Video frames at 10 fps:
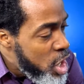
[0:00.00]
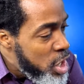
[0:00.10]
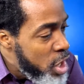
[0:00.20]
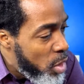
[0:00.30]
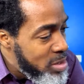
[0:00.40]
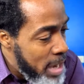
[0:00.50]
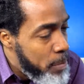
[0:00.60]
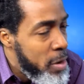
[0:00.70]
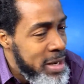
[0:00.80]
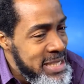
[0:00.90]
Now, that
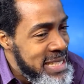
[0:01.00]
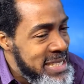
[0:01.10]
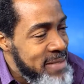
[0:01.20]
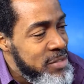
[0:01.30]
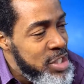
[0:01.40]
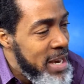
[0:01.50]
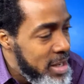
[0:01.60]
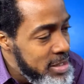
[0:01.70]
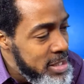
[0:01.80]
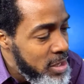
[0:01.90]
product is a
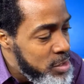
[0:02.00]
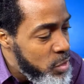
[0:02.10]
7-channel detox.